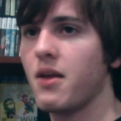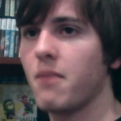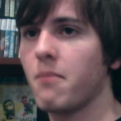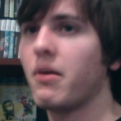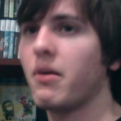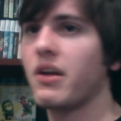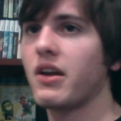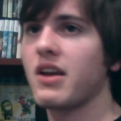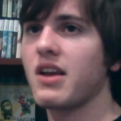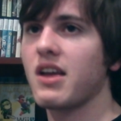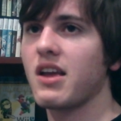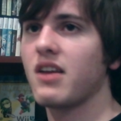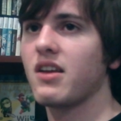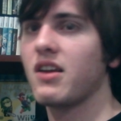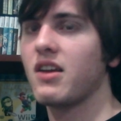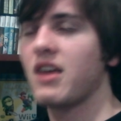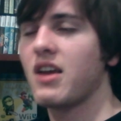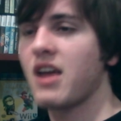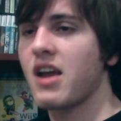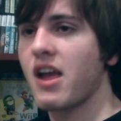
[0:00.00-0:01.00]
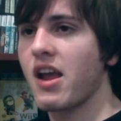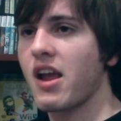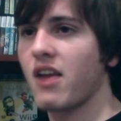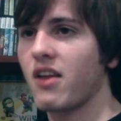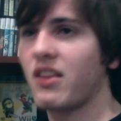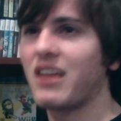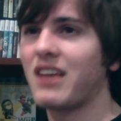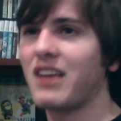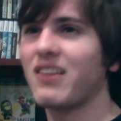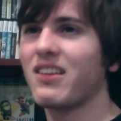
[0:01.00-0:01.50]
But
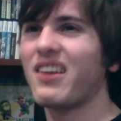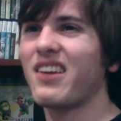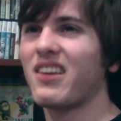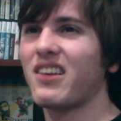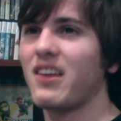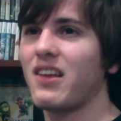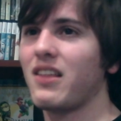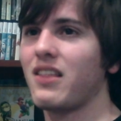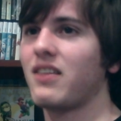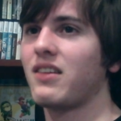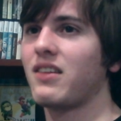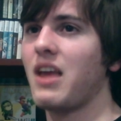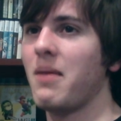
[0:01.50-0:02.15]
that's not to say that this